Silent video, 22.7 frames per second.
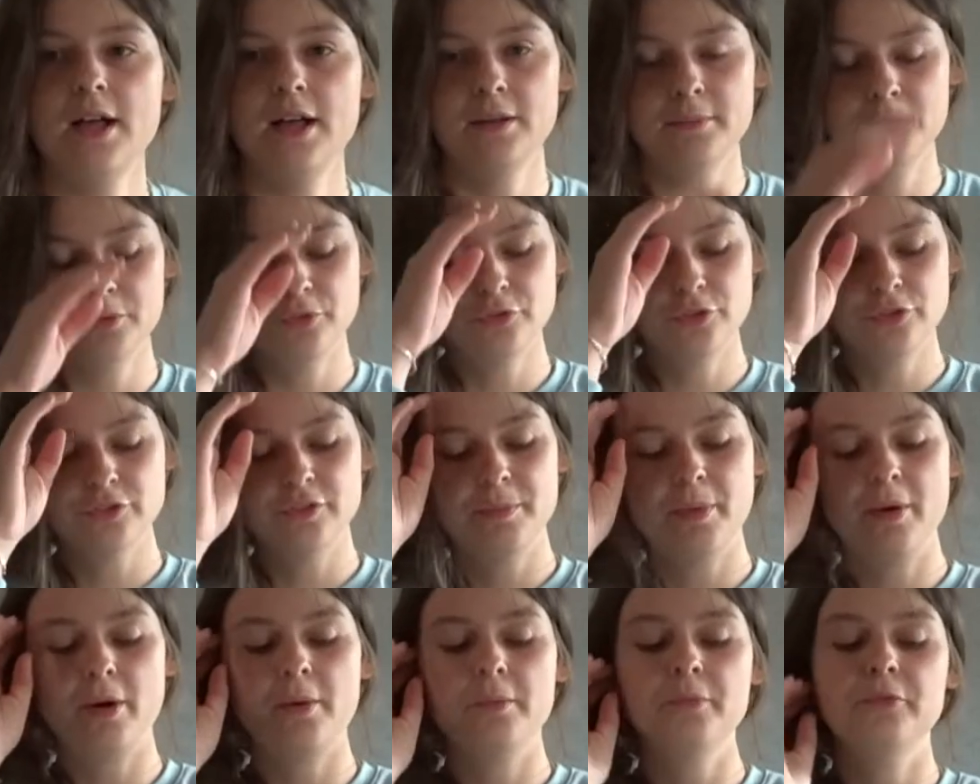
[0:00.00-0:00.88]
So the
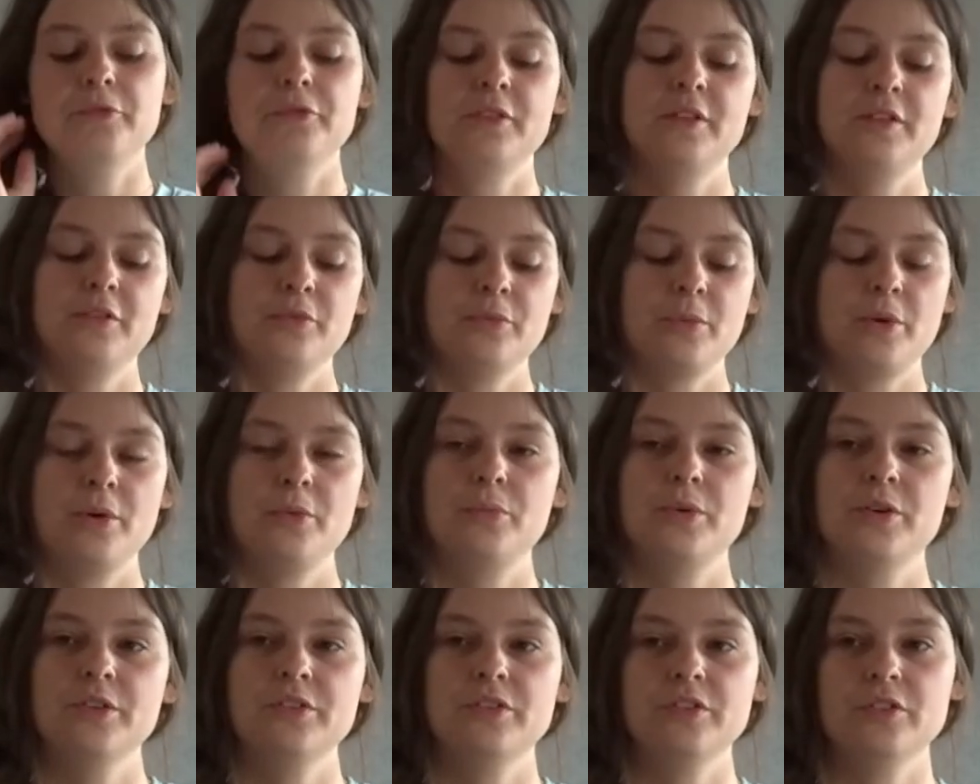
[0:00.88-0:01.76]
prompt for this one
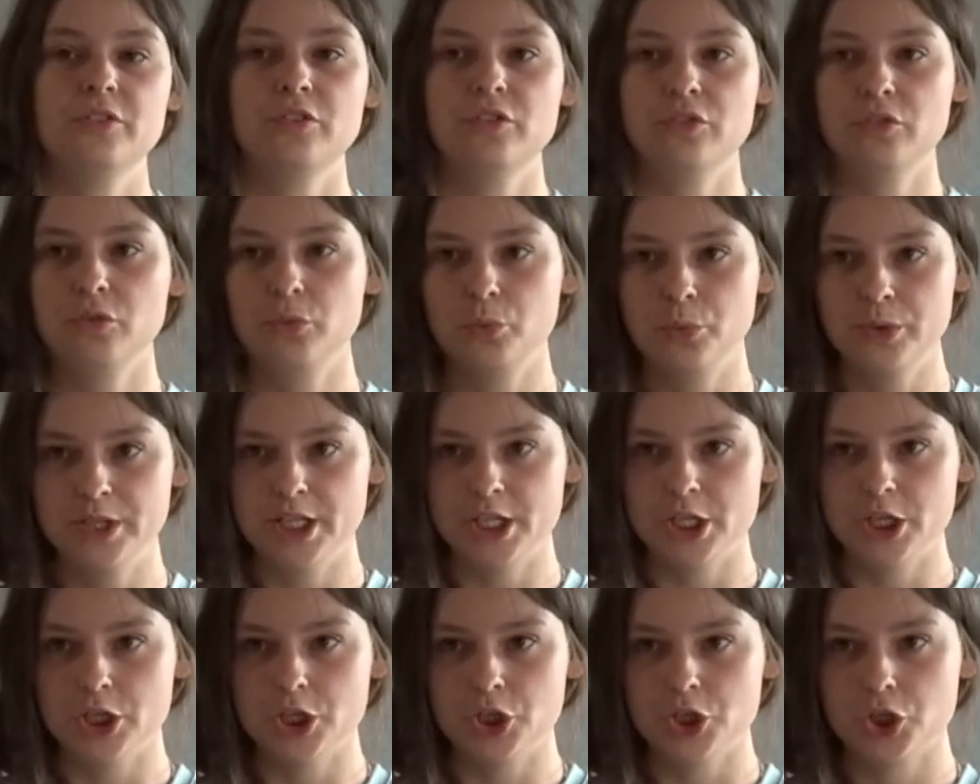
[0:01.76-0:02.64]
was
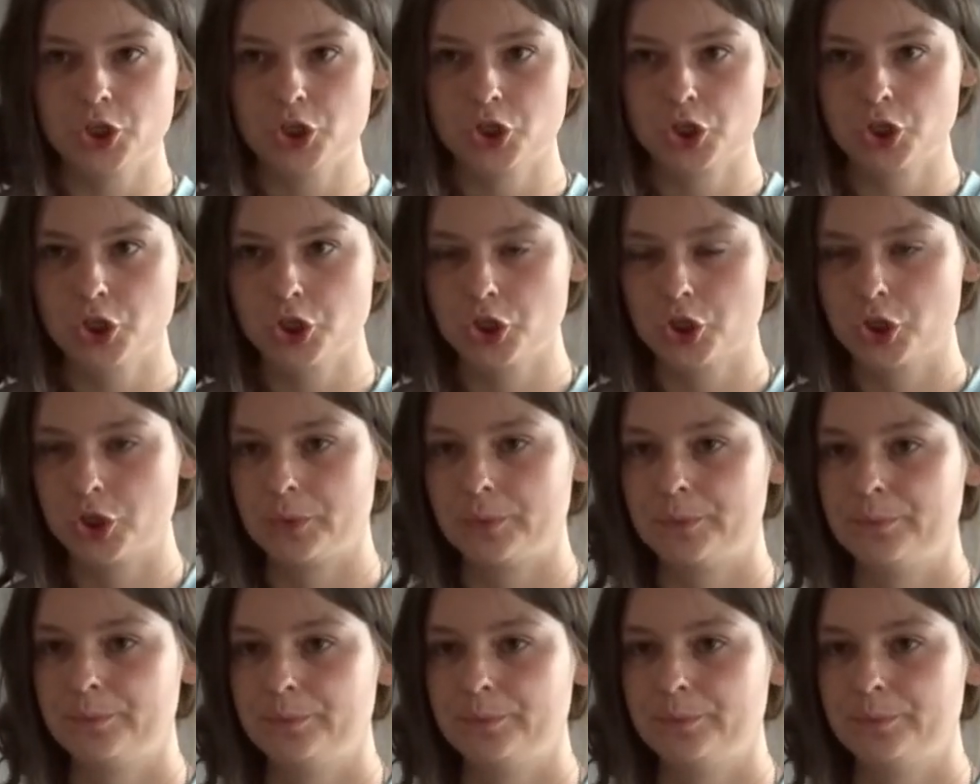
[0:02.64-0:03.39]
Swedish,